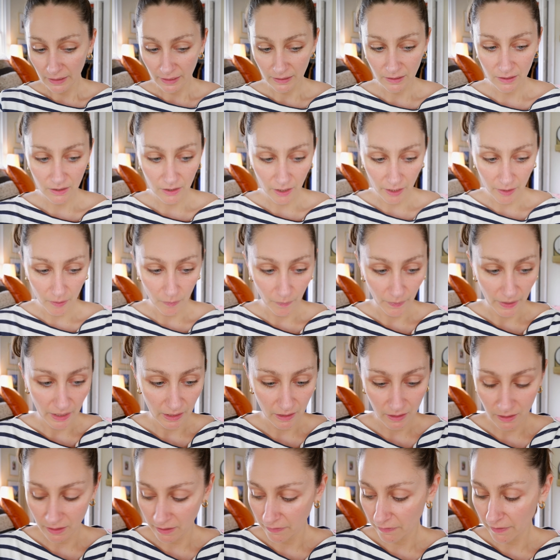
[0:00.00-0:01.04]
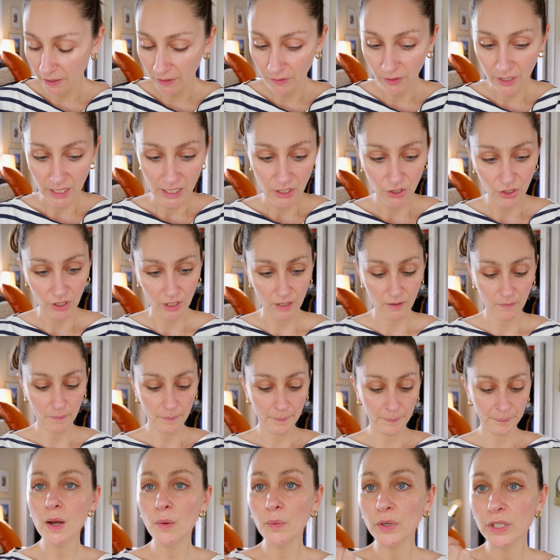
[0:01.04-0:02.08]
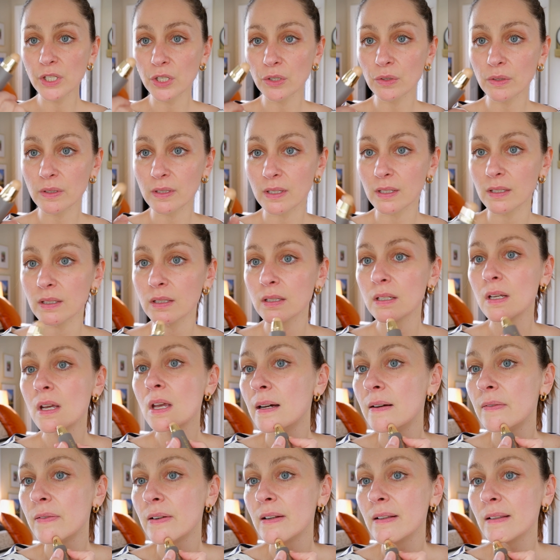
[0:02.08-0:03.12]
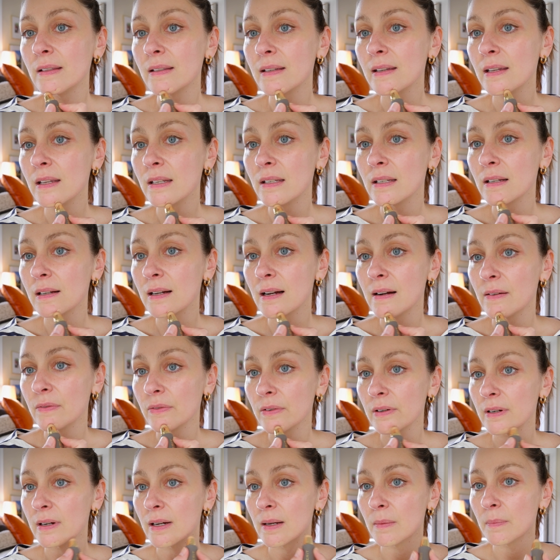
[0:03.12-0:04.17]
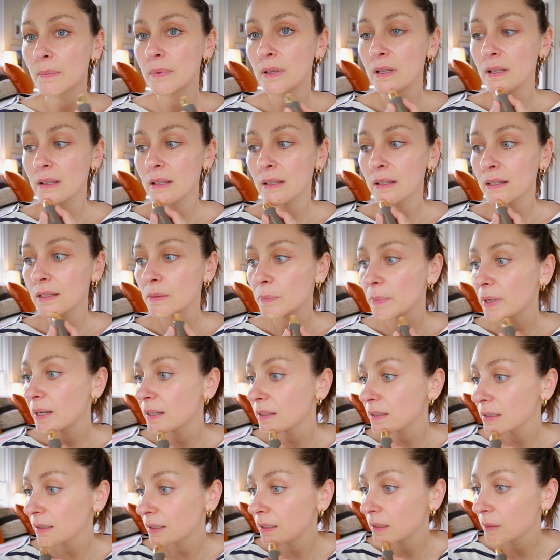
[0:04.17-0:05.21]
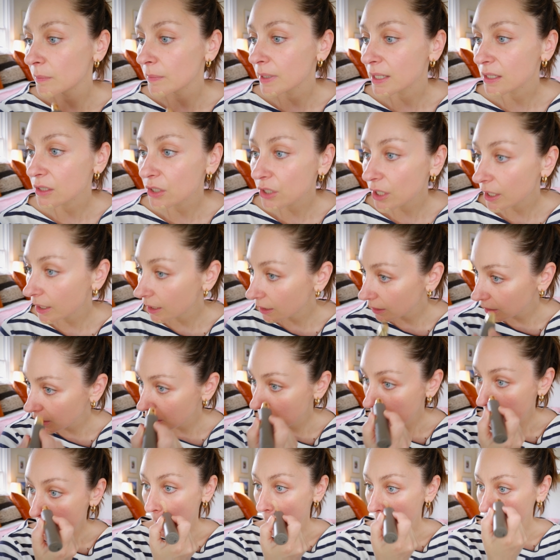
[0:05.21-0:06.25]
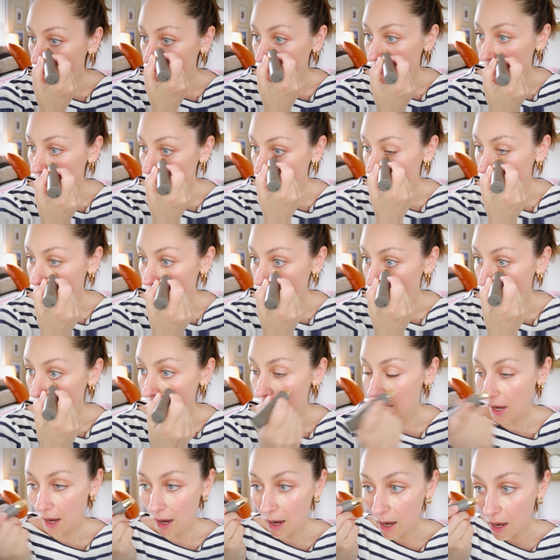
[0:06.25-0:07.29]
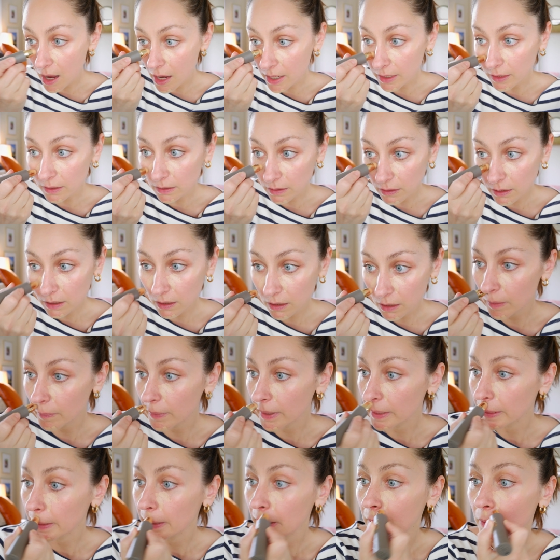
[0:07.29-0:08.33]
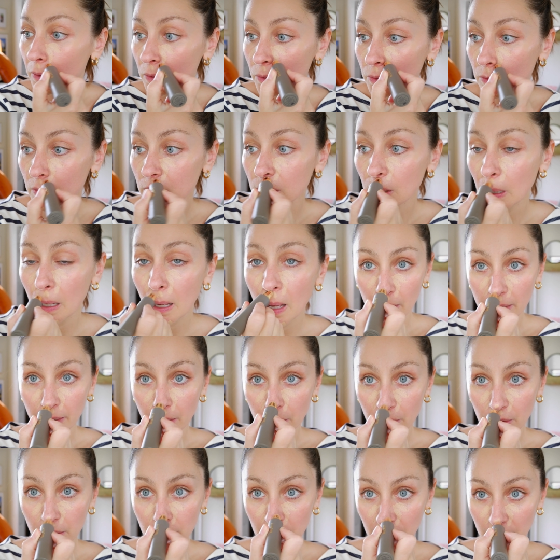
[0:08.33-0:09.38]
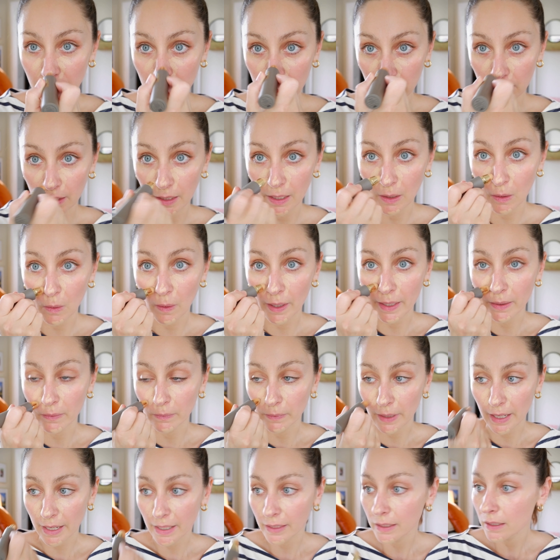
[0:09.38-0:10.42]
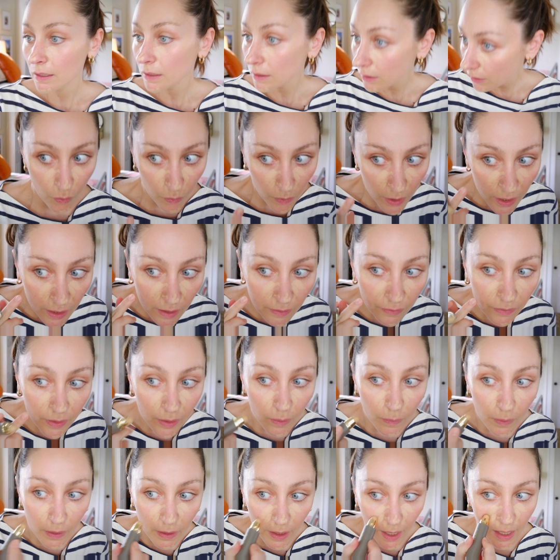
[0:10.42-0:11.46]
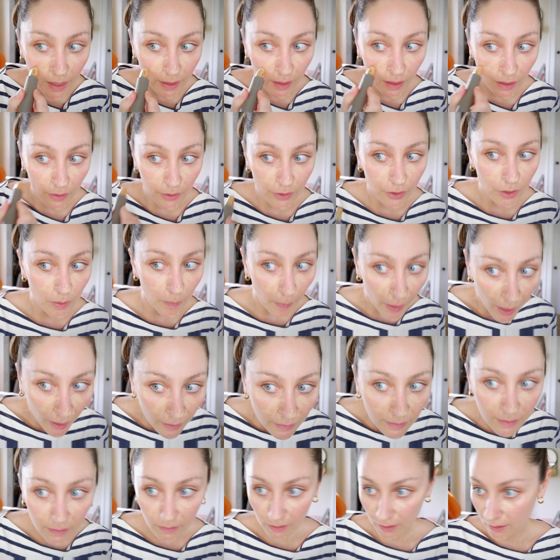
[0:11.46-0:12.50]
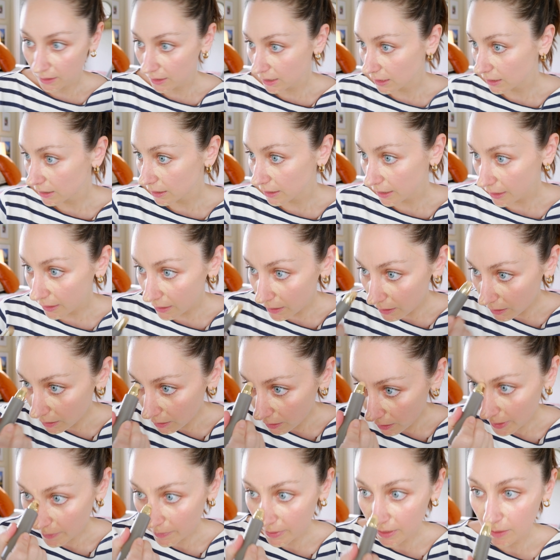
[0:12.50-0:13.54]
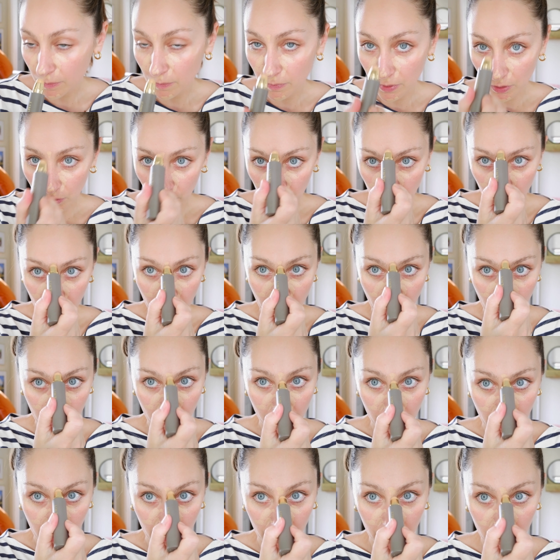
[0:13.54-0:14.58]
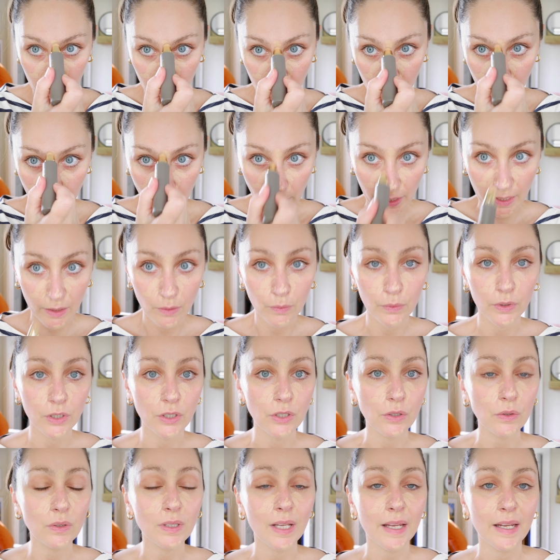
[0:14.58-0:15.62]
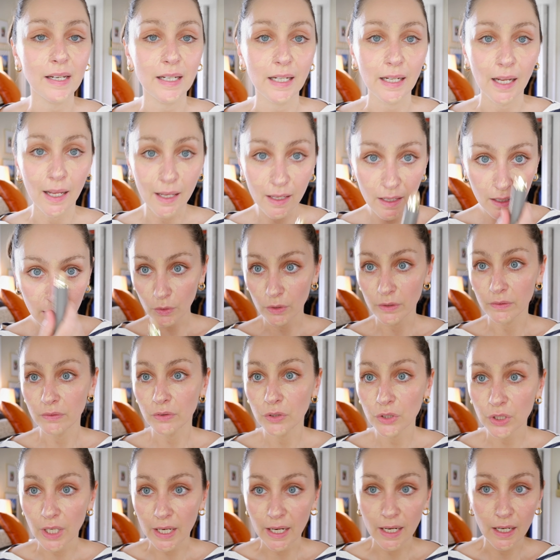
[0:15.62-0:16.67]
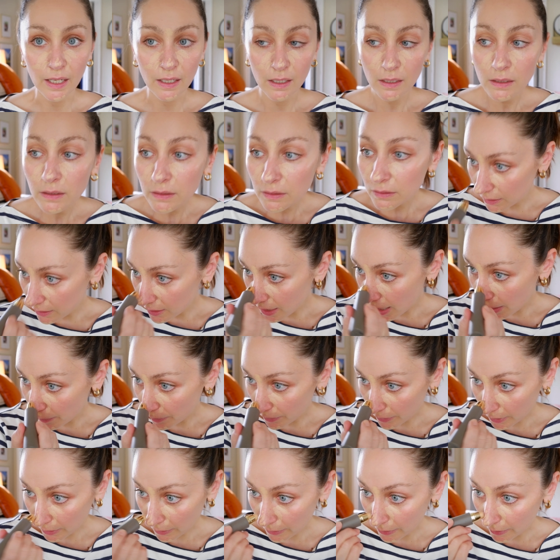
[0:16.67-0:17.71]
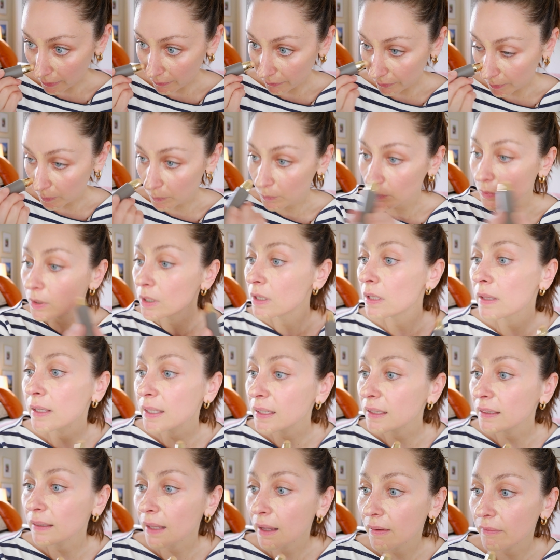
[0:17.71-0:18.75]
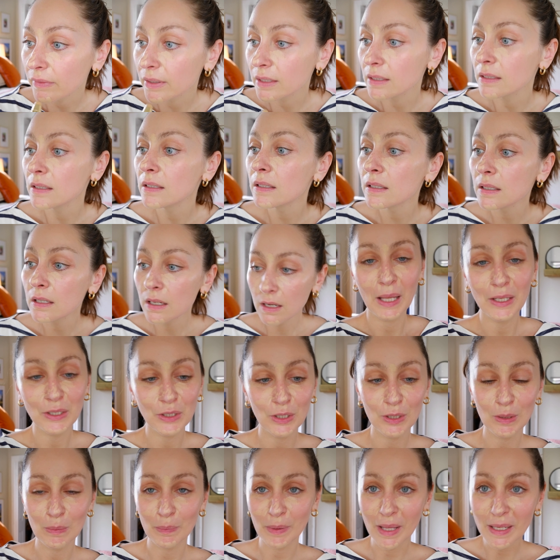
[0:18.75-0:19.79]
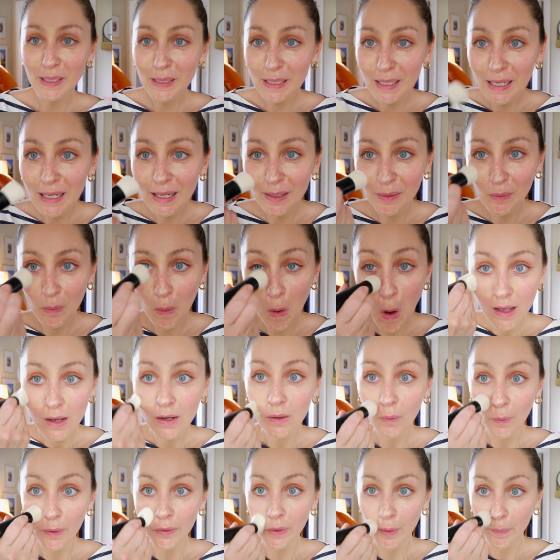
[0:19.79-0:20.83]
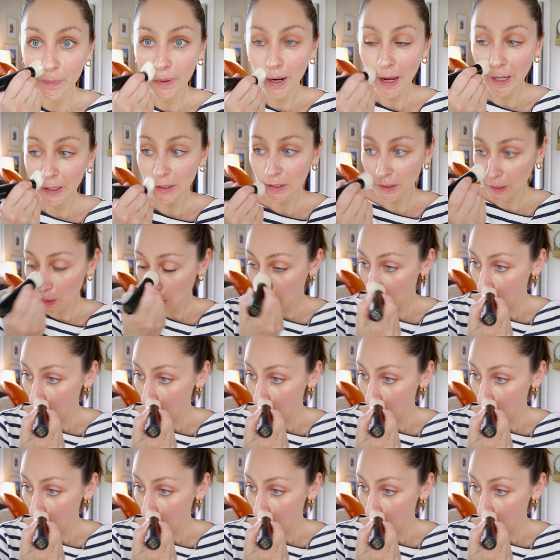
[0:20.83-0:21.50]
Let's start with the foundation. I would use this definitely to cover up the spots on my chin. I'll use it around my eyes and my nose. My nose tends to get quite red. If there were any other spots that needed it, maybe in between my eyebrows to like reduce any sort of shade that's happening there from the 11s. Let's just blend it in with the brush.